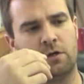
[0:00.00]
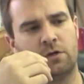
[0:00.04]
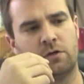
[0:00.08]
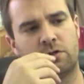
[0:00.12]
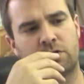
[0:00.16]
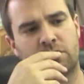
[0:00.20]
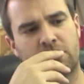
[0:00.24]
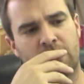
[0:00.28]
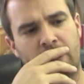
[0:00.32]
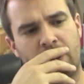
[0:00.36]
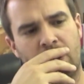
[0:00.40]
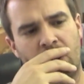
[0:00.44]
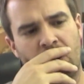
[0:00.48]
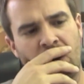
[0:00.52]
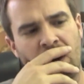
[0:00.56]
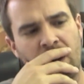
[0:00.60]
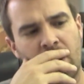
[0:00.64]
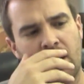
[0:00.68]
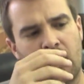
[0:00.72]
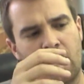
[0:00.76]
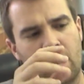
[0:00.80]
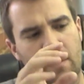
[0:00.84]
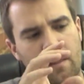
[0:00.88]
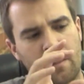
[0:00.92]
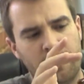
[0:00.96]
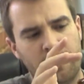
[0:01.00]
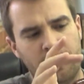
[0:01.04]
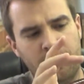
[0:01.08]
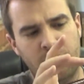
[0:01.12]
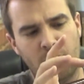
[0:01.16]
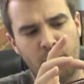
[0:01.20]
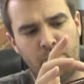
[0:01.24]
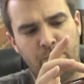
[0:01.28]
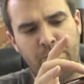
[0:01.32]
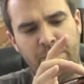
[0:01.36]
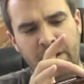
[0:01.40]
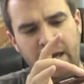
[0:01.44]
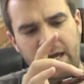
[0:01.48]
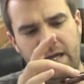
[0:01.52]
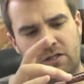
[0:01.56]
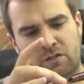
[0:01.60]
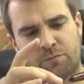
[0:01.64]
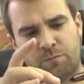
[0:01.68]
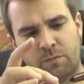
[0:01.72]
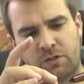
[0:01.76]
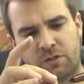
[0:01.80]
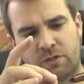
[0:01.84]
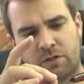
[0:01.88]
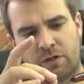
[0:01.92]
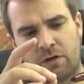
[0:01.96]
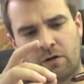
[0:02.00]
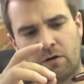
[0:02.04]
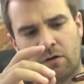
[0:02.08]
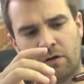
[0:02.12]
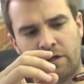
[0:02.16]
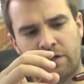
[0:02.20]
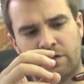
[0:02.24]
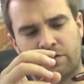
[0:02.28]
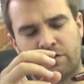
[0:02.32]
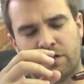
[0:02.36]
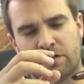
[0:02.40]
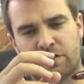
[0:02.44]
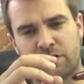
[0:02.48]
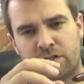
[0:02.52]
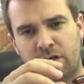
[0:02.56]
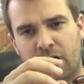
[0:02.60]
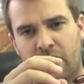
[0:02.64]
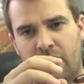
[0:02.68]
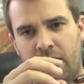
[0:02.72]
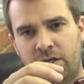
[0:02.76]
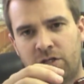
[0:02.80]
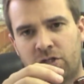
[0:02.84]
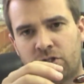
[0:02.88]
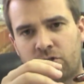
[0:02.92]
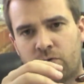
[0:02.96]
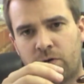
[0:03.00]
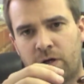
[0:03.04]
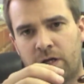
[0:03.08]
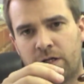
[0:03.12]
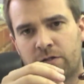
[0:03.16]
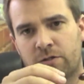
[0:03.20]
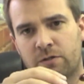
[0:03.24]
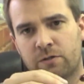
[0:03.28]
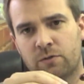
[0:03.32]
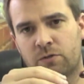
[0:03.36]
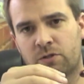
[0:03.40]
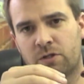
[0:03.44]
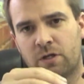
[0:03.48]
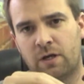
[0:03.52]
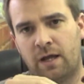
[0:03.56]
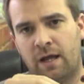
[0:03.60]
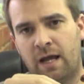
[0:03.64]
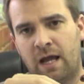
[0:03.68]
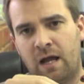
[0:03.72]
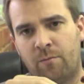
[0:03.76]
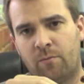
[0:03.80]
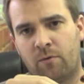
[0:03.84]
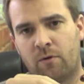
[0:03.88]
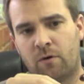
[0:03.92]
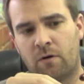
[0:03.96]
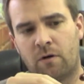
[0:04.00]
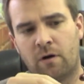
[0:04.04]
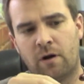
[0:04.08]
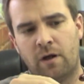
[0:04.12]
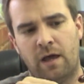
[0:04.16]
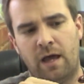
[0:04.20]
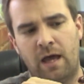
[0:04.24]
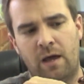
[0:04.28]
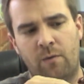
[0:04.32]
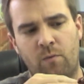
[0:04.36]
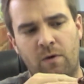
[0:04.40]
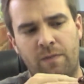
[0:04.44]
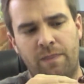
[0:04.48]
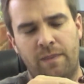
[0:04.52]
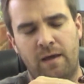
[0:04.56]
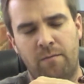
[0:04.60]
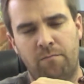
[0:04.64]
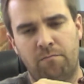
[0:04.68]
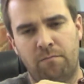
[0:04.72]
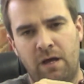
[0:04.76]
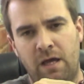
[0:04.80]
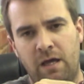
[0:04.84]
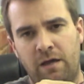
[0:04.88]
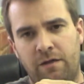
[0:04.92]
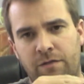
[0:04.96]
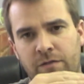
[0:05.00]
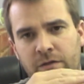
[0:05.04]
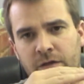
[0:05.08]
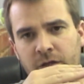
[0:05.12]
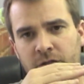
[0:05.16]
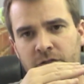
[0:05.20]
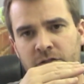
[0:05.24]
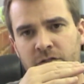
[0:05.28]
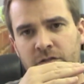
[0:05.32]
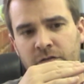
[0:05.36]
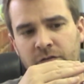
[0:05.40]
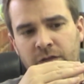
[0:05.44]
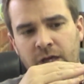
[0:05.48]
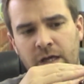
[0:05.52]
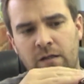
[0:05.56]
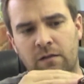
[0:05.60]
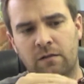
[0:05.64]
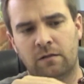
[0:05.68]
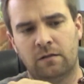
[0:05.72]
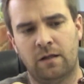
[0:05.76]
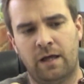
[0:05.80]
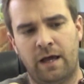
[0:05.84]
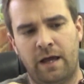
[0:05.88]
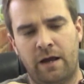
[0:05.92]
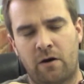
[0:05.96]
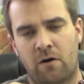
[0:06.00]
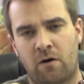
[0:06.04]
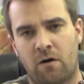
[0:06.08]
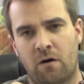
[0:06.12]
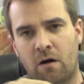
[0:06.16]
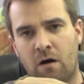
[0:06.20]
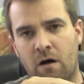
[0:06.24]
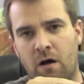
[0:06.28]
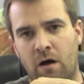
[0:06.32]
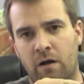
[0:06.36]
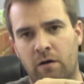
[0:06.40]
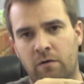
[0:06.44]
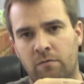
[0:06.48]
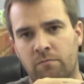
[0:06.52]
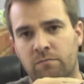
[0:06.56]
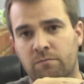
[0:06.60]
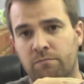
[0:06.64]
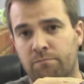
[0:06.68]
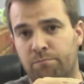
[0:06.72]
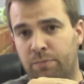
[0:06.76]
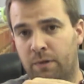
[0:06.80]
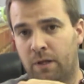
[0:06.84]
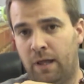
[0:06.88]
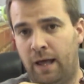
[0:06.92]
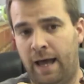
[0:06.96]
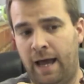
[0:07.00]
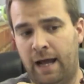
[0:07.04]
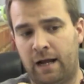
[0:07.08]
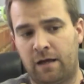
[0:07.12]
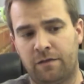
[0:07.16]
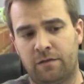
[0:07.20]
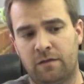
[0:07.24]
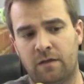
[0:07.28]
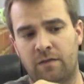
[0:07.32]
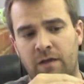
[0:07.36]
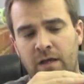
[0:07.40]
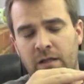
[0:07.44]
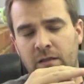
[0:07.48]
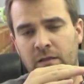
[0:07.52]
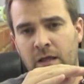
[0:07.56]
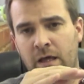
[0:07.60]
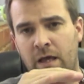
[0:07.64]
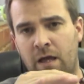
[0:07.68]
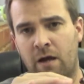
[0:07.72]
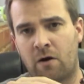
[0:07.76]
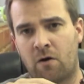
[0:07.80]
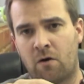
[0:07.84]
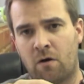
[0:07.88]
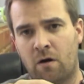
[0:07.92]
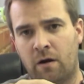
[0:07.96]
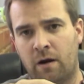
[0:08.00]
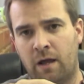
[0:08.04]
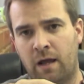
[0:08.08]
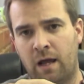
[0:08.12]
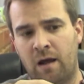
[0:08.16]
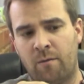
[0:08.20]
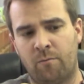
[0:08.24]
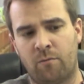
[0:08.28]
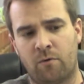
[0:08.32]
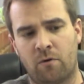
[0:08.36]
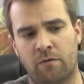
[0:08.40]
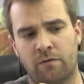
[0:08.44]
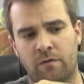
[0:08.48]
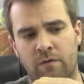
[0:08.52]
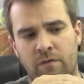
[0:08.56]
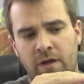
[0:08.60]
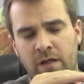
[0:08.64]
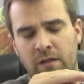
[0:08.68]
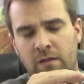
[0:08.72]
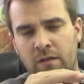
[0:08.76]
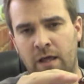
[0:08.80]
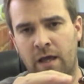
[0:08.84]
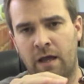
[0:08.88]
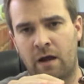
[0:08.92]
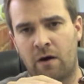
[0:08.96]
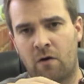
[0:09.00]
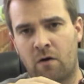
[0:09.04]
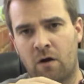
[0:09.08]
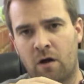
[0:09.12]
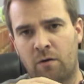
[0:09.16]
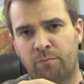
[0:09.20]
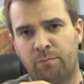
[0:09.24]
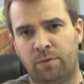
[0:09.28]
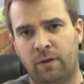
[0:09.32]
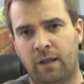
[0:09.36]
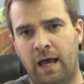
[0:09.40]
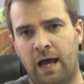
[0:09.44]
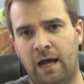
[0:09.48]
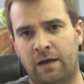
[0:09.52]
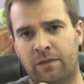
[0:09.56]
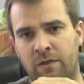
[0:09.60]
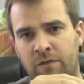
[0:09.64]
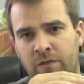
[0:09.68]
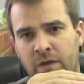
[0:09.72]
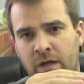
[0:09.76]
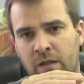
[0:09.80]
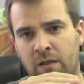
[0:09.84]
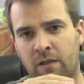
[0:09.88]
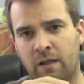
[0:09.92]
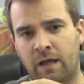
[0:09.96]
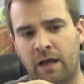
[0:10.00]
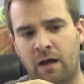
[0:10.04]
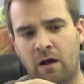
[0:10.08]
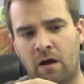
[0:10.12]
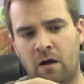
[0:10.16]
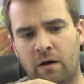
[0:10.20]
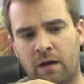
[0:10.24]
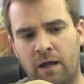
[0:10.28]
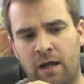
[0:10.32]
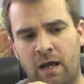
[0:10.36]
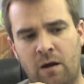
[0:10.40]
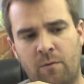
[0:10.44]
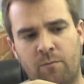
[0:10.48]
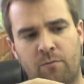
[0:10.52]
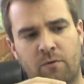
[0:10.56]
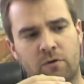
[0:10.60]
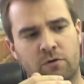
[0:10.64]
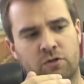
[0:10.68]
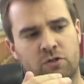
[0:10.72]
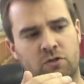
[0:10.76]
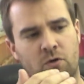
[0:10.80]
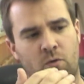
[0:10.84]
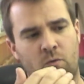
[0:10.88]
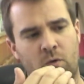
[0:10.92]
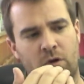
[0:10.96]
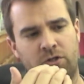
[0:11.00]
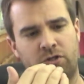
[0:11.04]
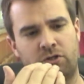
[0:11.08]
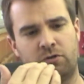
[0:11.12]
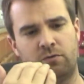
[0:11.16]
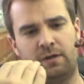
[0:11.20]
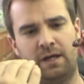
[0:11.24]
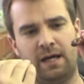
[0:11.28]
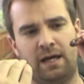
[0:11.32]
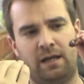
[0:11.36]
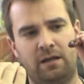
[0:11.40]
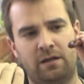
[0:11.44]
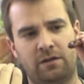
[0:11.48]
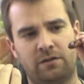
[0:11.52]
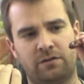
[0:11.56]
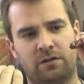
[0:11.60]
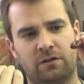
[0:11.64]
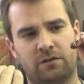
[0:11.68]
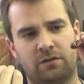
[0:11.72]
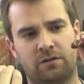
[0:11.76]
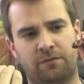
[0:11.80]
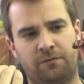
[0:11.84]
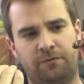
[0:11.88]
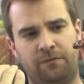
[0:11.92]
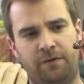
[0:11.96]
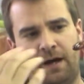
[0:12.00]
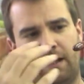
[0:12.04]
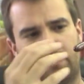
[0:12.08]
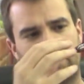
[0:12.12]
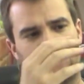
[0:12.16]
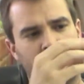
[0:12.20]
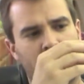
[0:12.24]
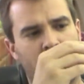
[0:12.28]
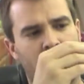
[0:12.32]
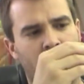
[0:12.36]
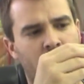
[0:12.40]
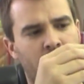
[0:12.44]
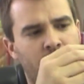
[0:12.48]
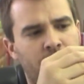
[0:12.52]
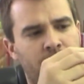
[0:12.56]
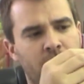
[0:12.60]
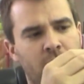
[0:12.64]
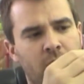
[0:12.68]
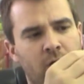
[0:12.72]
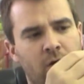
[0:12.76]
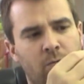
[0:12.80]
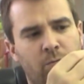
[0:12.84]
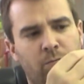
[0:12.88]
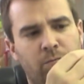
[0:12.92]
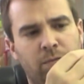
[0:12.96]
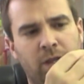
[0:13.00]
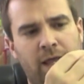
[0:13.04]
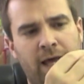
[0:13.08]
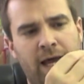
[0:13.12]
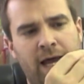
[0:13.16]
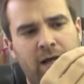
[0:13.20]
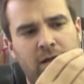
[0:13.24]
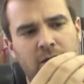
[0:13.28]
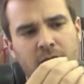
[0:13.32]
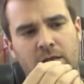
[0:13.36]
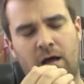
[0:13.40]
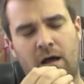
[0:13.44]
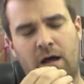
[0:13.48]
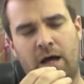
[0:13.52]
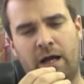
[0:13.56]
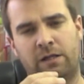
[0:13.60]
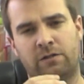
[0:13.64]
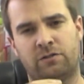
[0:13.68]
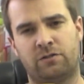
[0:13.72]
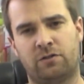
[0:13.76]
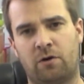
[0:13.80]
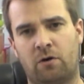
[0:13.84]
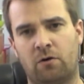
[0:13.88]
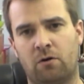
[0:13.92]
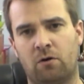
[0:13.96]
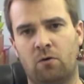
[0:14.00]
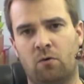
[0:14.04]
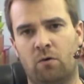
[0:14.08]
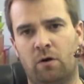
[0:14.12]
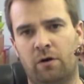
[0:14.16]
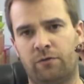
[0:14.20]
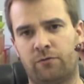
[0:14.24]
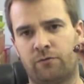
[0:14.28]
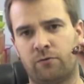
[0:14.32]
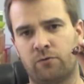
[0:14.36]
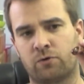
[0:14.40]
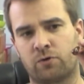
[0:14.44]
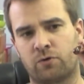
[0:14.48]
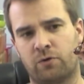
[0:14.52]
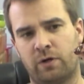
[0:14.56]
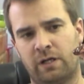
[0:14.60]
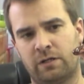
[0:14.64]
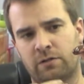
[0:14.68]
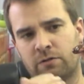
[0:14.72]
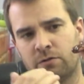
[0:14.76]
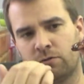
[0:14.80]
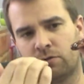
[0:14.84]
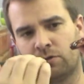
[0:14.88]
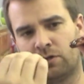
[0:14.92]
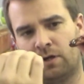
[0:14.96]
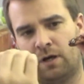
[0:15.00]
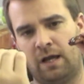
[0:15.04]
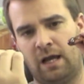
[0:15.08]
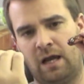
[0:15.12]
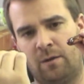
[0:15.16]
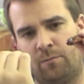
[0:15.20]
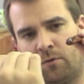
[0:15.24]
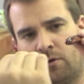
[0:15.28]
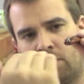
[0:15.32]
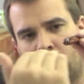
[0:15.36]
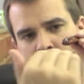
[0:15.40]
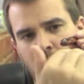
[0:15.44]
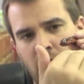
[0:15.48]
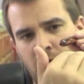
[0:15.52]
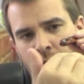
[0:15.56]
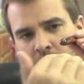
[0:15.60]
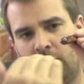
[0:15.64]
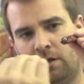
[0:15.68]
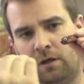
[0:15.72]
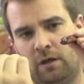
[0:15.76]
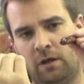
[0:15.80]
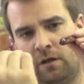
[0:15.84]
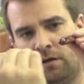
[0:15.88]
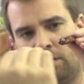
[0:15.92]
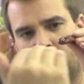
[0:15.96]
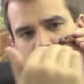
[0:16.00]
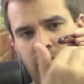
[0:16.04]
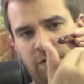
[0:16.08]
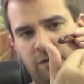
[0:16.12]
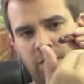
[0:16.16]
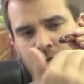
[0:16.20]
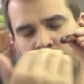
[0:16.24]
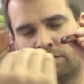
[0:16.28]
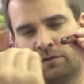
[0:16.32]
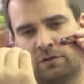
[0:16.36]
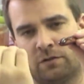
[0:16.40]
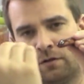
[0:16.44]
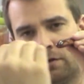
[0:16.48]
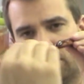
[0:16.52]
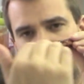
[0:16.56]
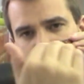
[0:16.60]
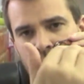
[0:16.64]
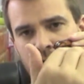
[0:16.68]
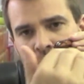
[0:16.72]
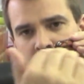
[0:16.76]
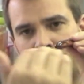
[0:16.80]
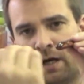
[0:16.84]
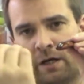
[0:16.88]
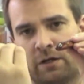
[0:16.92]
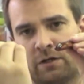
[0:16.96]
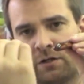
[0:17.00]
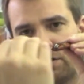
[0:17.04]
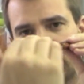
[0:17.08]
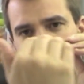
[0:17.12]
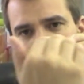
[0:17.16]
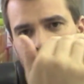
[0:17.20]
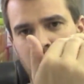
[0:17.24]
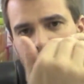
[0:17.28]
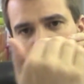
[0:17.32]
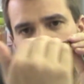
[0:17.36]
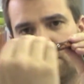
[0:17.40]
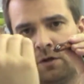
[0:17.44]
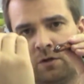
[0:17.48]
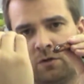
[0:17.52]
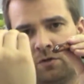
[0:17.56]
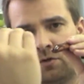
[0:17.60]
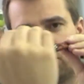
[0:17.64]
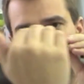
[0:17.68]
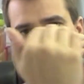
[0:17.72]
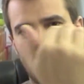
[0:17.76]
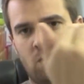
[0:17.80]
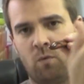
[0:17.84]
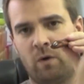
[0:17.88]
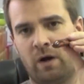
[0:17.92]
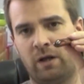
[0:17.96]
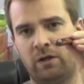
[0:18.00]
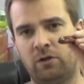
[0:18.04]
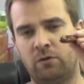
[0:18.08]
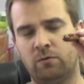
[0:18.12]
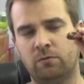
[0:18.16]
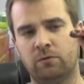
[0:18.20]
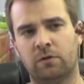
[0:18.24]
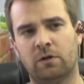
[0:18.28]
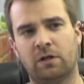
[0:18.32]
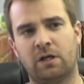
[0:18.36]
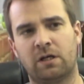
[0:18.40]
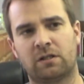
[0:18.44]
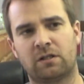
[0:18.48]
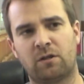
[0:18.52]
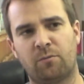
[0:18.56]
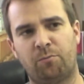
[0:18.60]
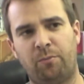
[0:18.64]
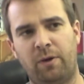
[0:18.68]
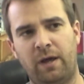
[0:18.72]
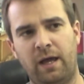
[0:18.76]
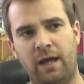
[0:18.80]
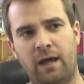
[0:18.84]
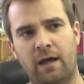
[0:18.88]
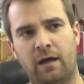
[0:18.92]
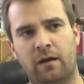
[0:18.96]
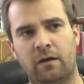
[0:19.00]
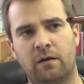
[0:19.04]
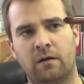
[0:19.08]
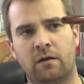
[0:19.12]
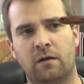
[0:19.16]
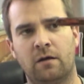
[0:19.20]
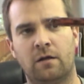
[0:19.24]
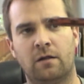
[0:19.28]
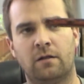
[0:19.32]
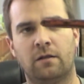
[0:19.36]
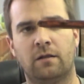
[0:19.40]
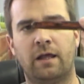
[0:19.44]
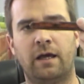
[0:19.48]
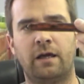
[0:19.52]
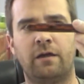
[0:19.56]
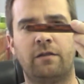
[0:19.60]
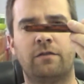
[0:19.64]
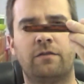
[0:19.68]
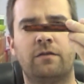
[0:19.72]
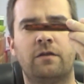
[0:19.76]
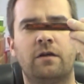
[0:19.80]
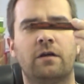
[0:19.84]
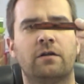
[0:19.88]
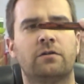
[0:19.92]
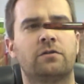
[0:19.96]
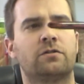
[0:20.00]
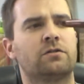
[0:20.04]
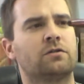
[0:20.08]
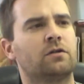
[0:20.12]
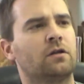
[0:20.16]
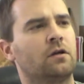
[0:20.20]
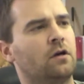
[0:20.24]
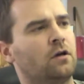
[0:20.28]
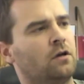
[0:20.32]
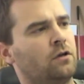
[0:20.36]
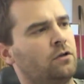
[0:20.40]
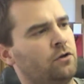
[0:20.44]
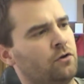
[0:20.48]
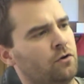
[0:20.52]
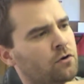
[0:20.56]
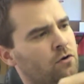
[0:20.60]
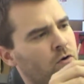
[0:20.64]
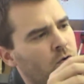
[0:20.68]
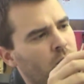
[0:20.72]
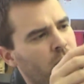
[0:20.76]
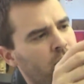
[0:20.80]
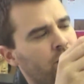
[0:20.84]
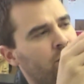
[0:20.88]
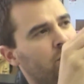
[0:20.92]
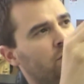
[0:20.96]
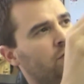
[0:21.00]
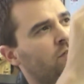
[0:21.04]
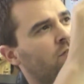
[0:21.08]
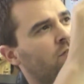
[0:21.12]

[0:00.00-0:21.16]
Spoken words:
So the base material is this nice translucent amber, and when they make this, they layer on black, then they layer on amber, then they layer on black, then they lay on amber. So what you get is this effect of black lines that are going through translucent amber in this direction. So when you look at the pen like this, you're going to